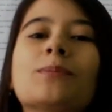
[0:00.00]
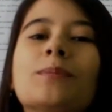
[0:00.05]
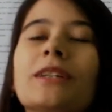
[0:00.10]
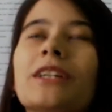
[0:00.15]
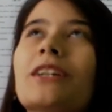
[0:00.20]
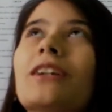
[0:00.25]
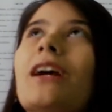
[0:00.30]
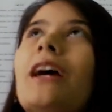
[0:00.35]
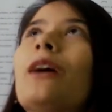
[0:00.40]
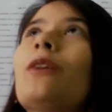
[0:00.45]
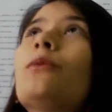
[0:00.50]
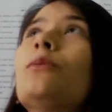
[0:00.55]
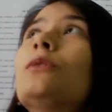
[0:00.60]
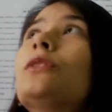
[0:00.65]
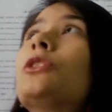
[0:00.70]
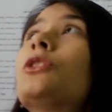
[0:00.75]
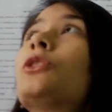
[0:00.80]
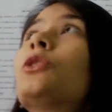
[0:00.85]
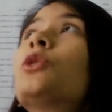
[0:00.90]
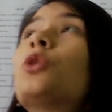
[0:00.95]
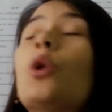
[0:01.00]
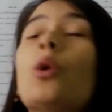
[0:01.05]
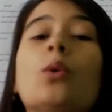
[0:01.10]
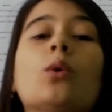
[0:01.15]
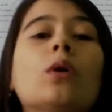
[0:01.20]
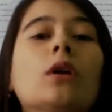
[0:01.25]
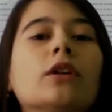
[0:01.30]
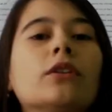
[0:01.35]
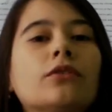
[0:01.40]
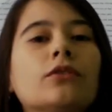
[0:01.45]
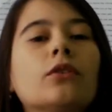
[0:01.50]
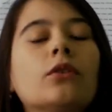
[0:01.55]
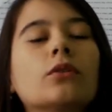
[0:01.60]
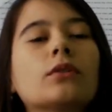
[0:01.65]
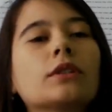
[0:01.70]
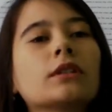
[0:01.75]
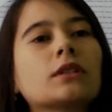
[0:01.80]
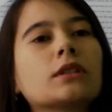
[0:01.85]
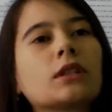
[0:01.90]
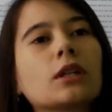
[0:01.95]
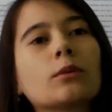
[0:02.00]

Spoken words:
speaker, I was so unfocused.